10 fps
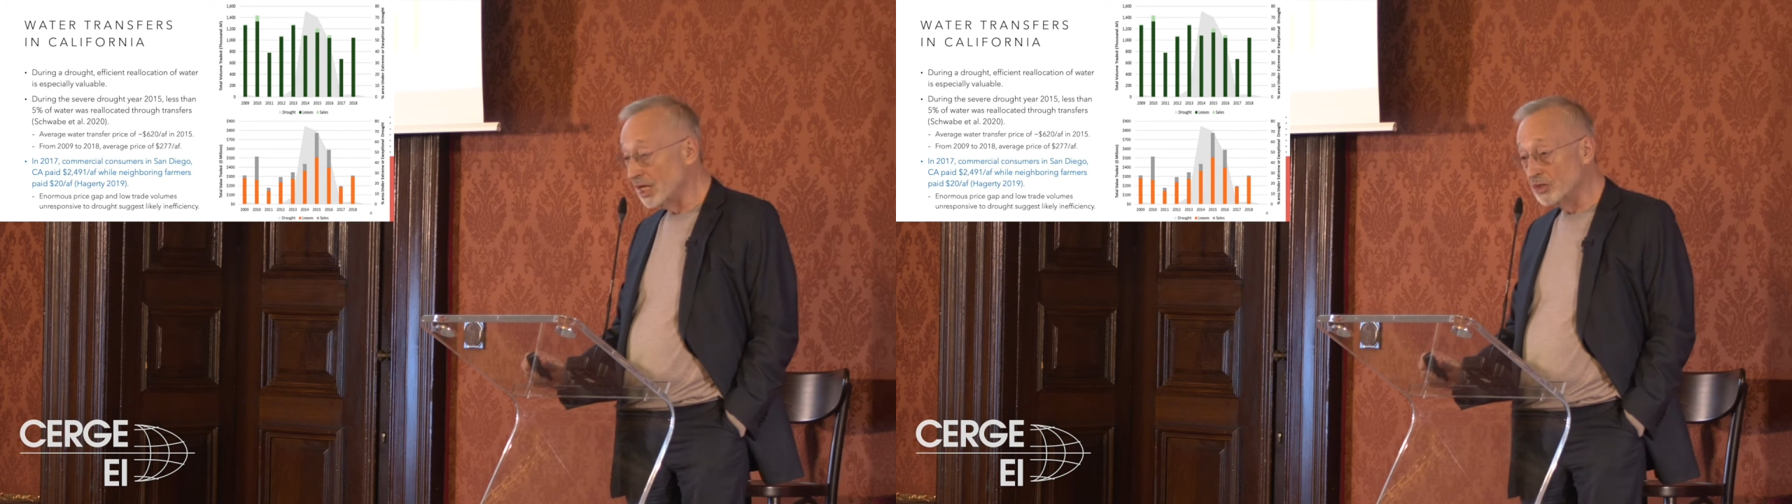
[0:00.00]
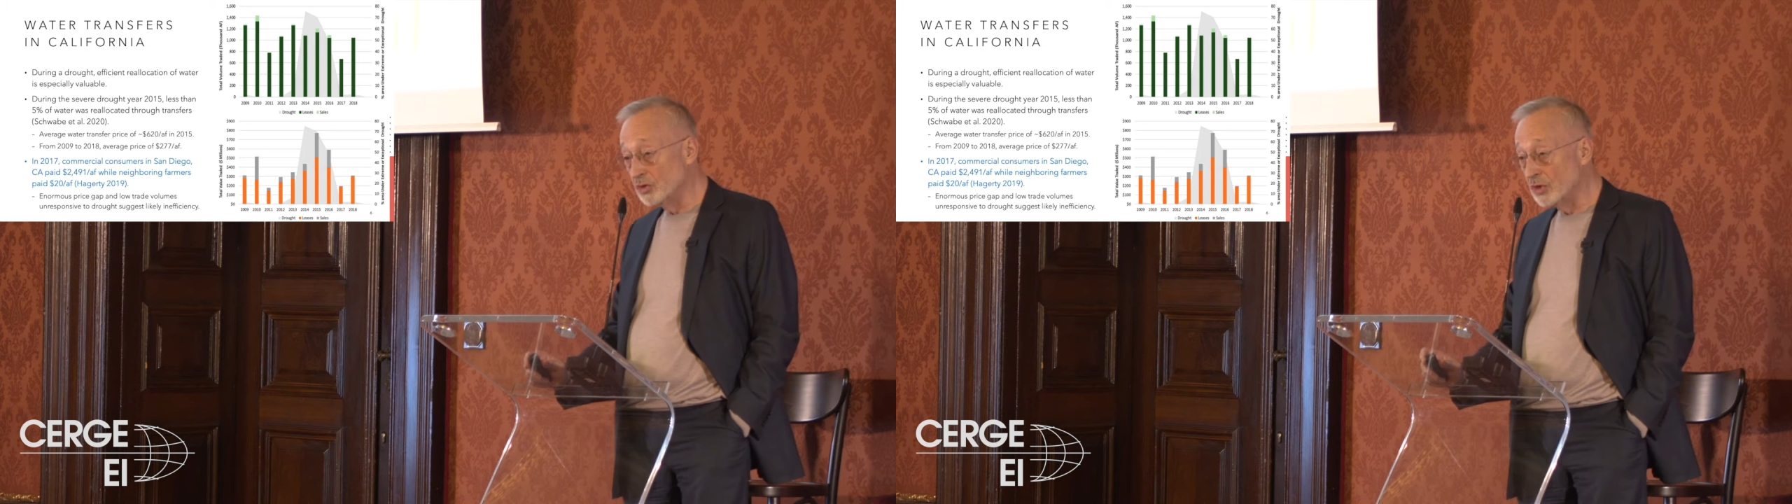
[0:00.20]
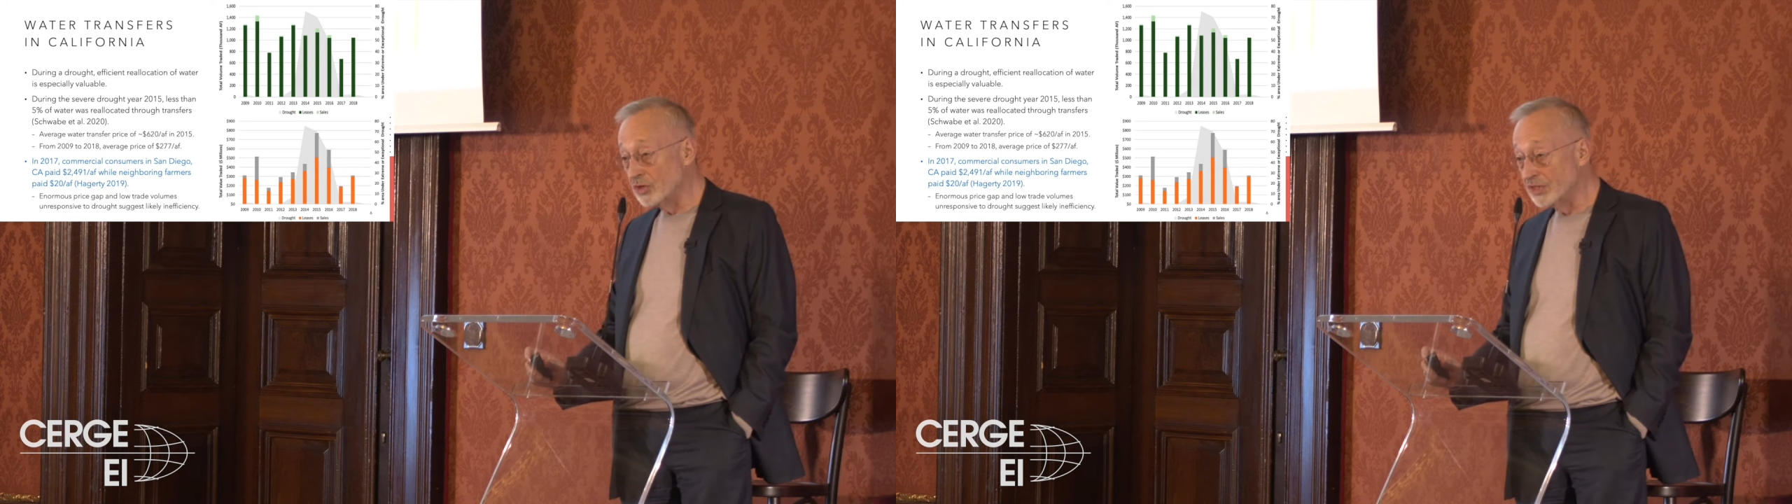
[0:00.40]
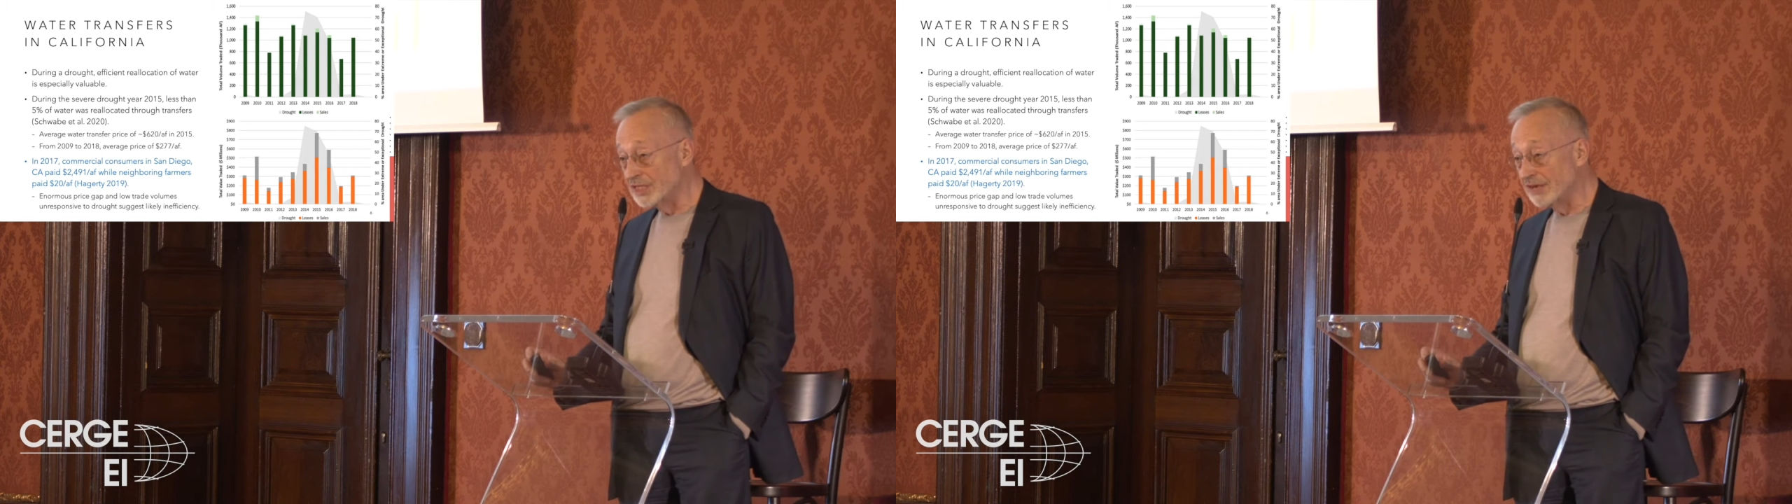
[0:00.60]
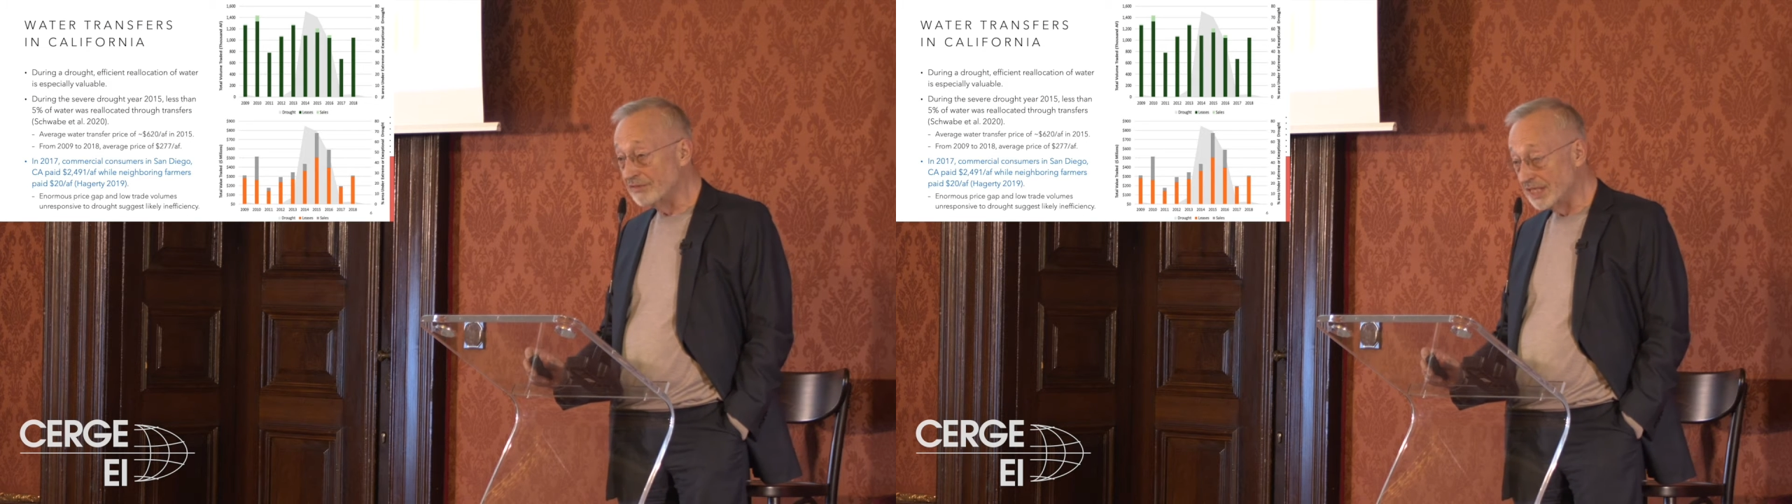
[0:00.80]

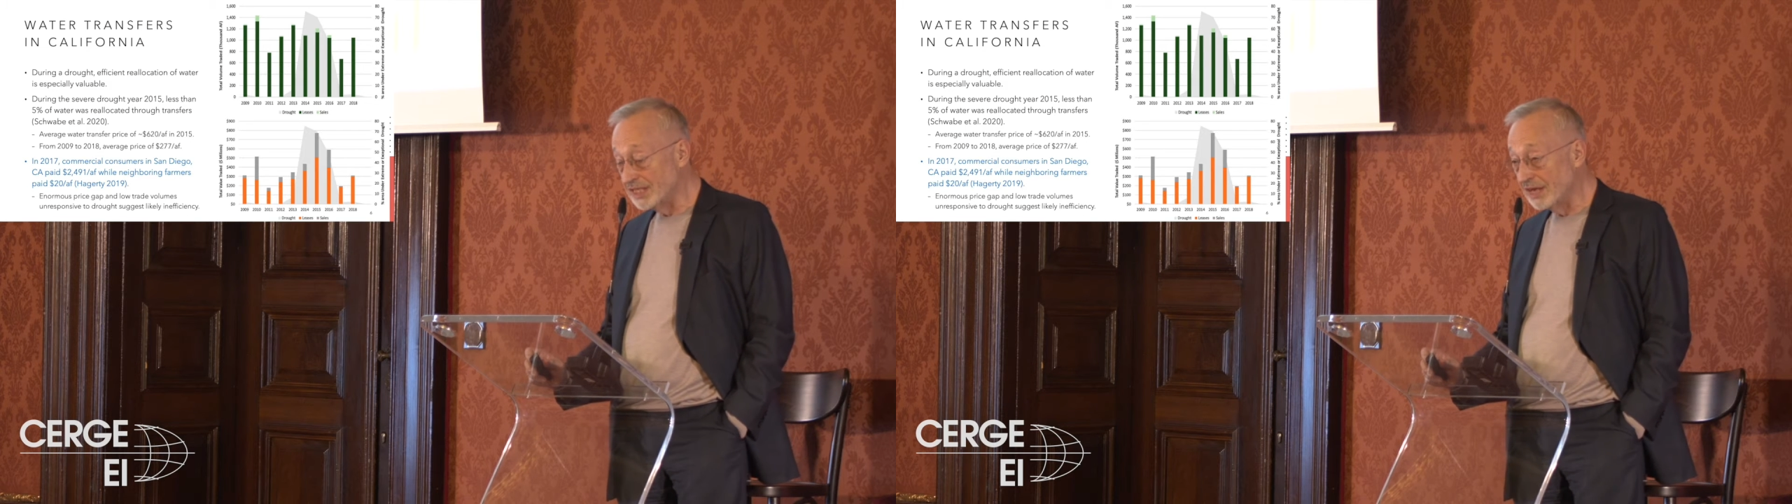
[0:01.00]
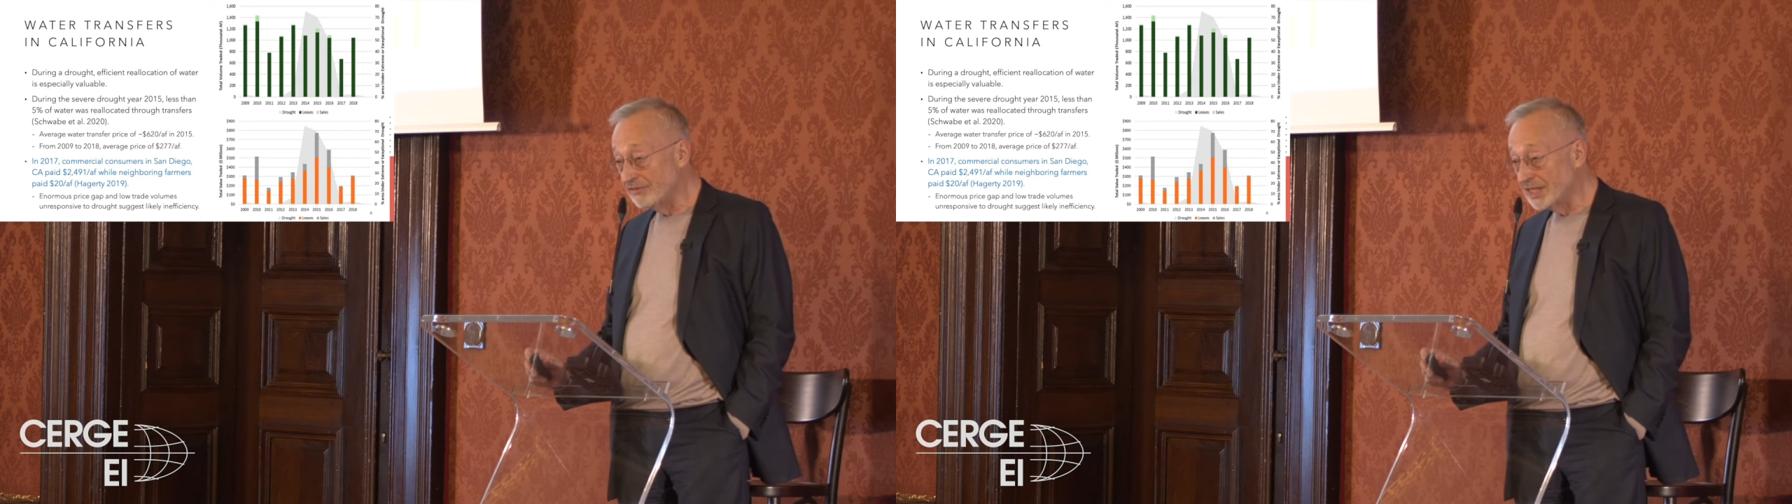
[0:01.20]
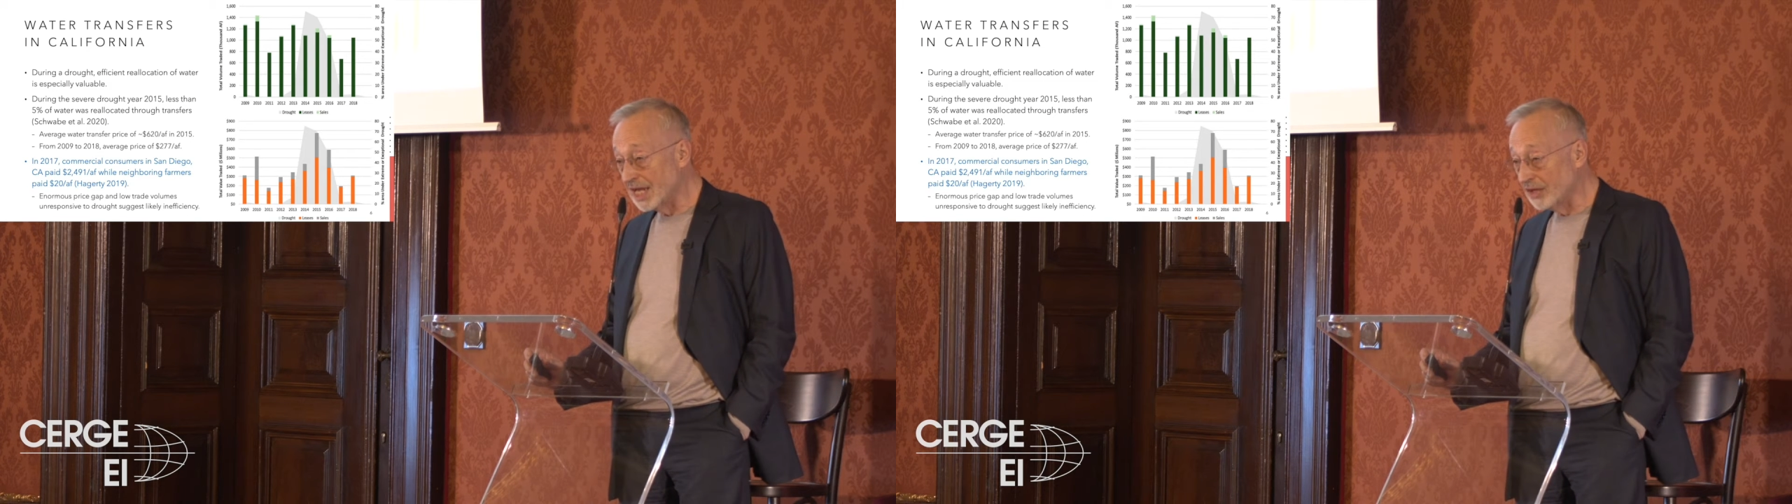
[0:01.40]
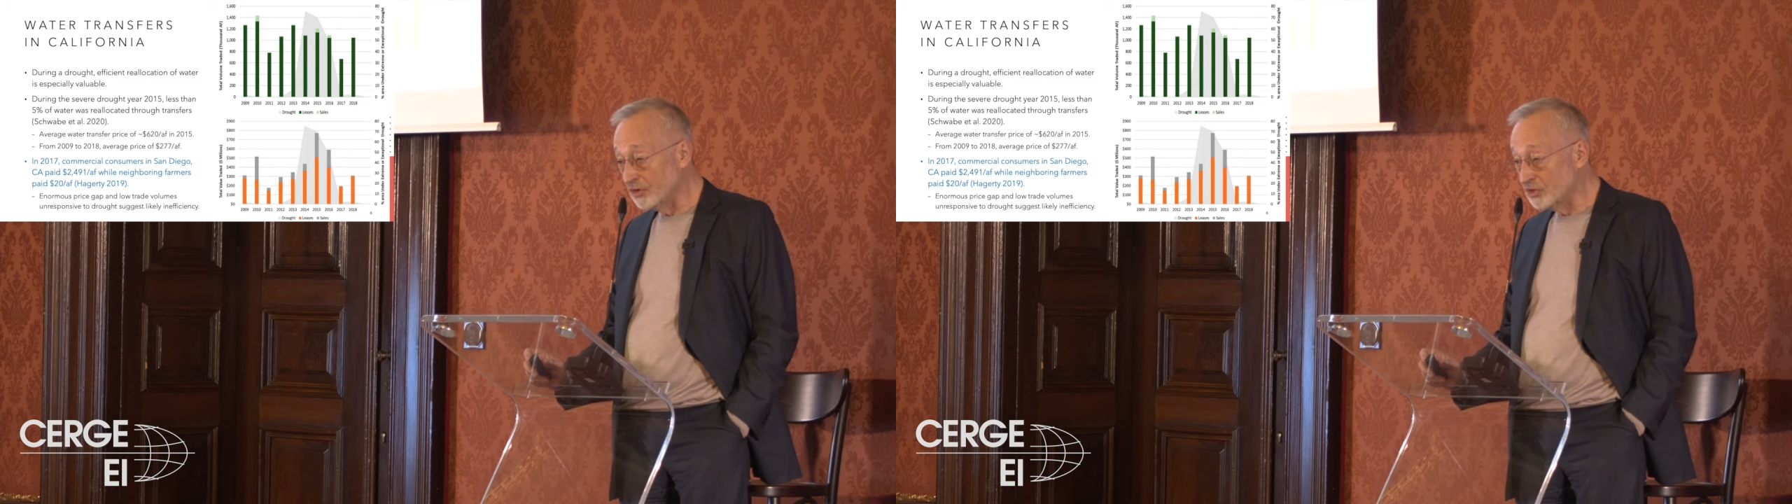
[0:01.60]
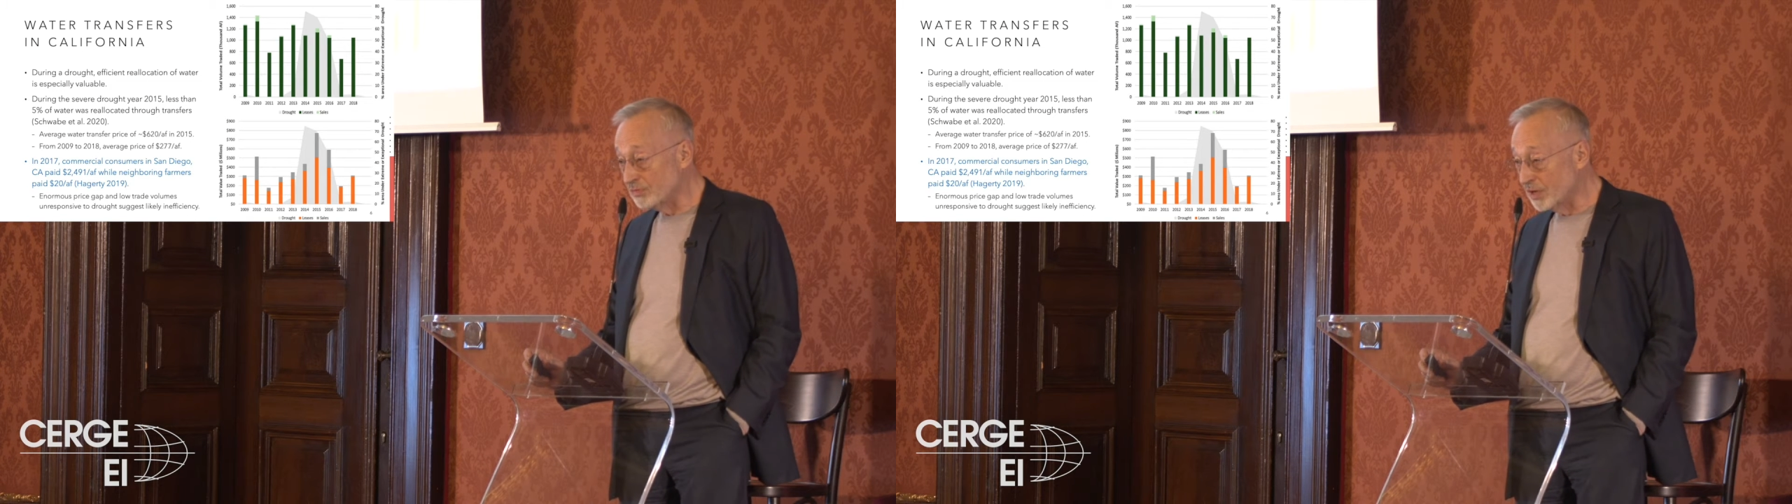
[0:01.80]
$277